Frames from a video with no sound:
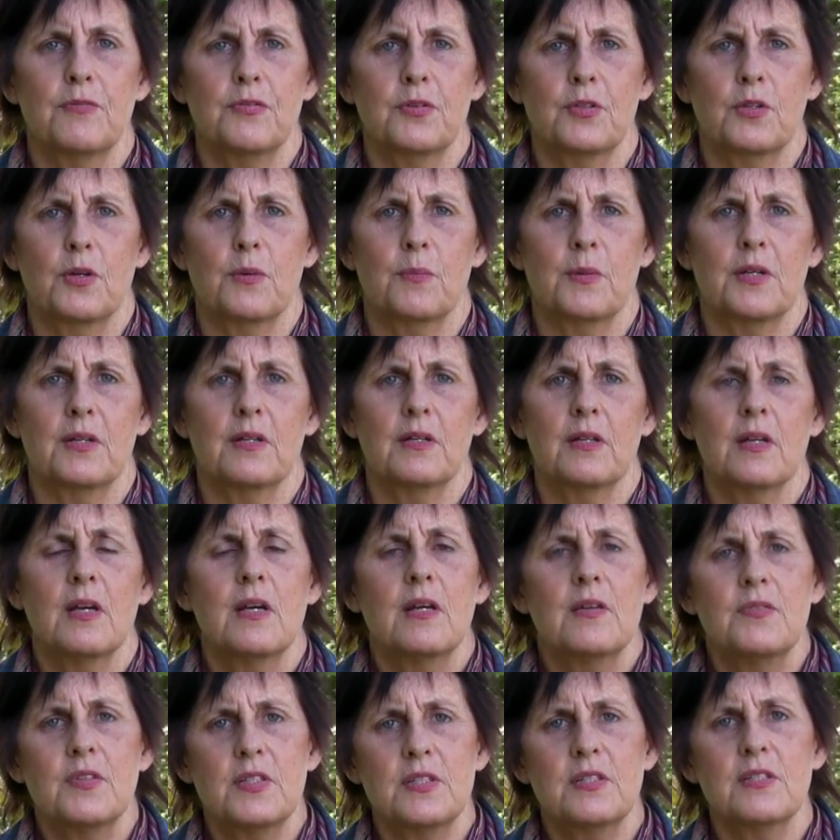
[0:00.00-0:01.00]
phenomenon,
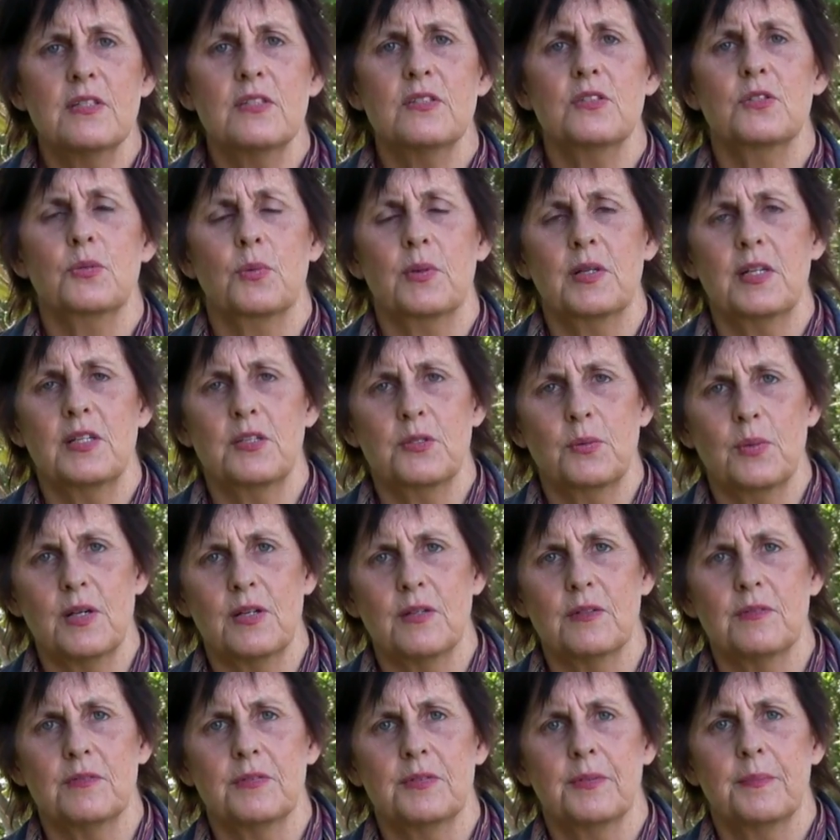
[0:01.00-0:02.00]
this is twenty
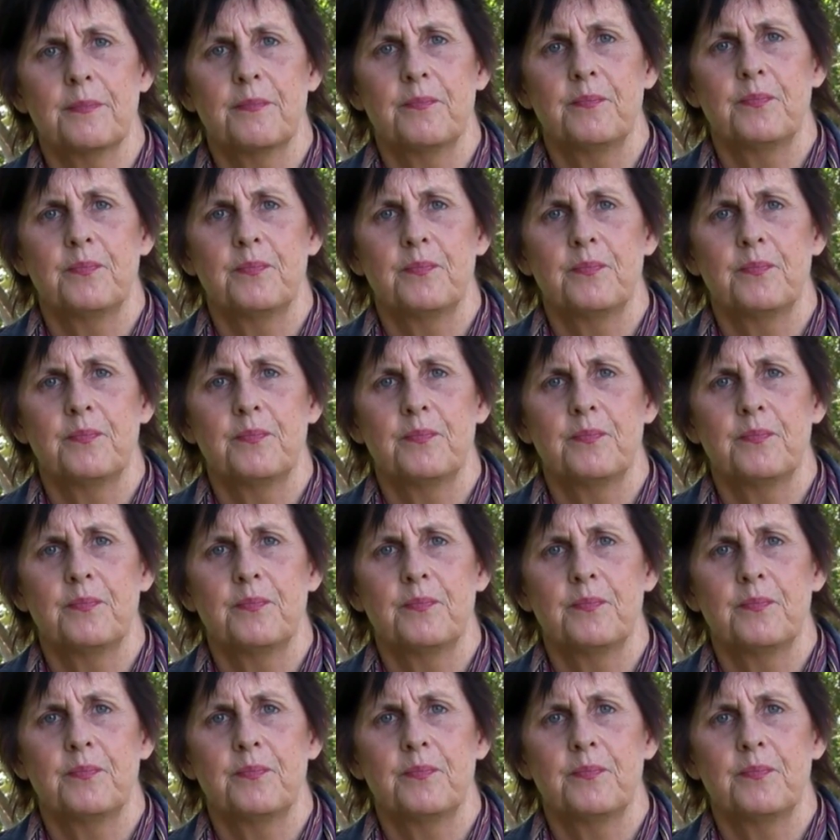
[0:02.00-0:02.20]
twelve.